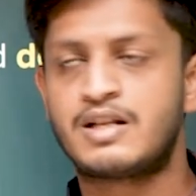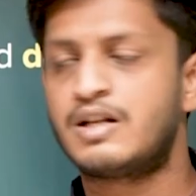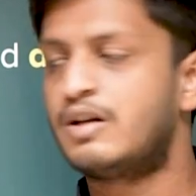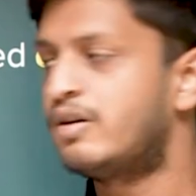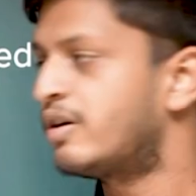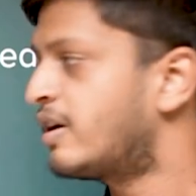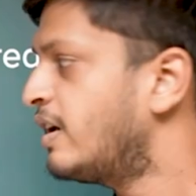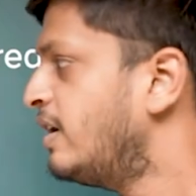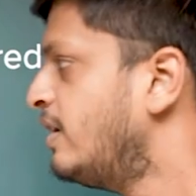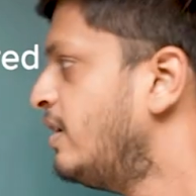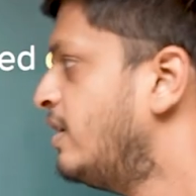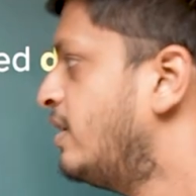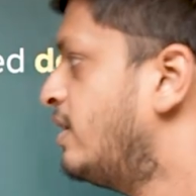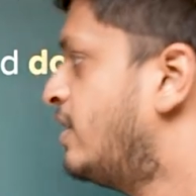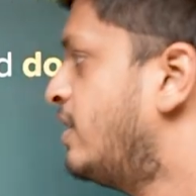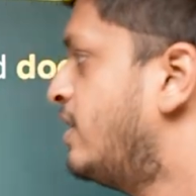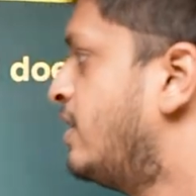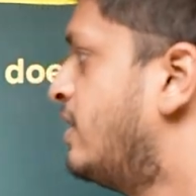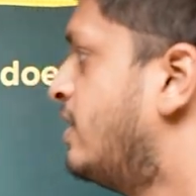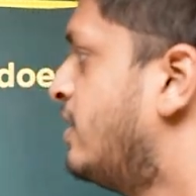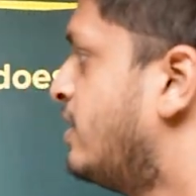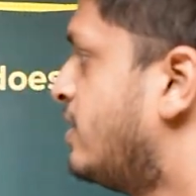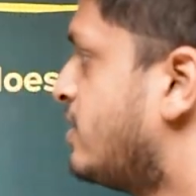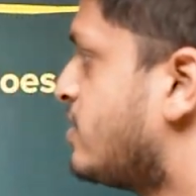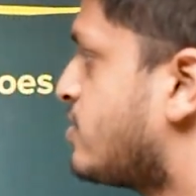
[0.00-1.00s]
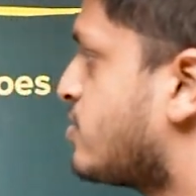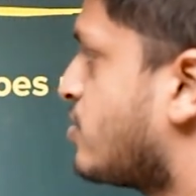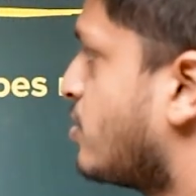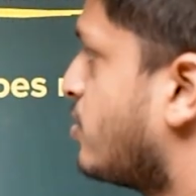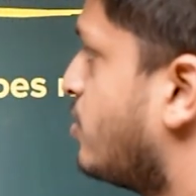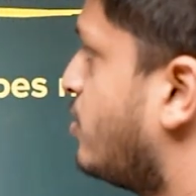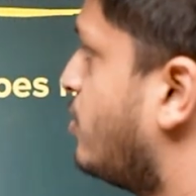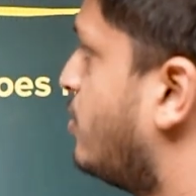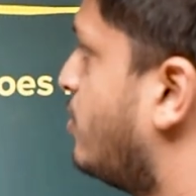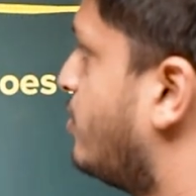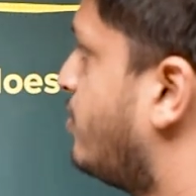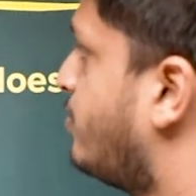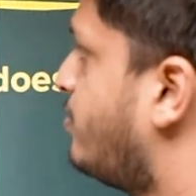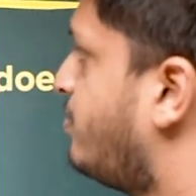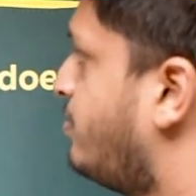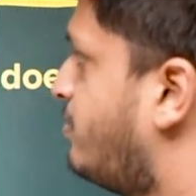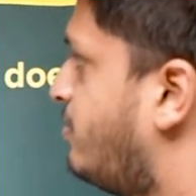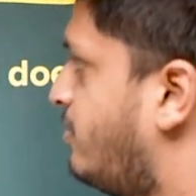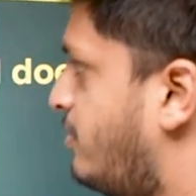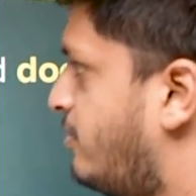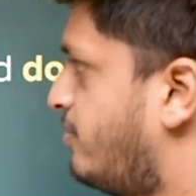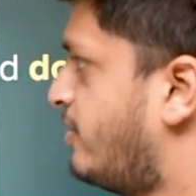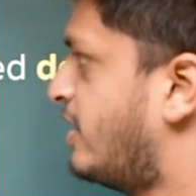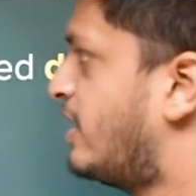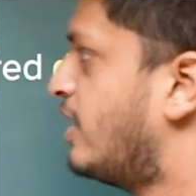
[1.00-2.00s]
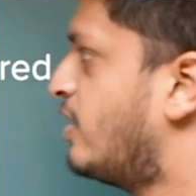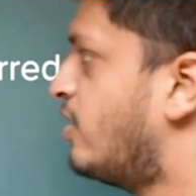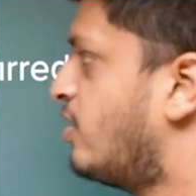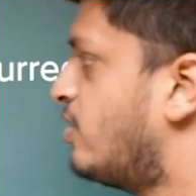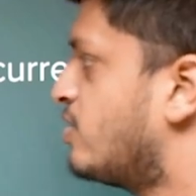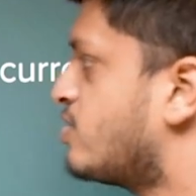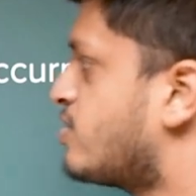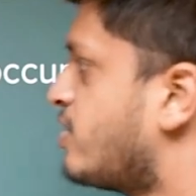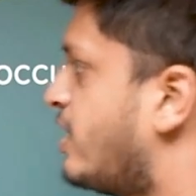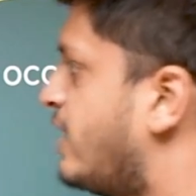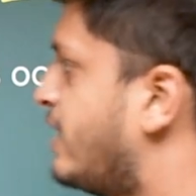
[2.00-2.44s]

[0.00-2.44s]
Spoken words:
Okay. So we can also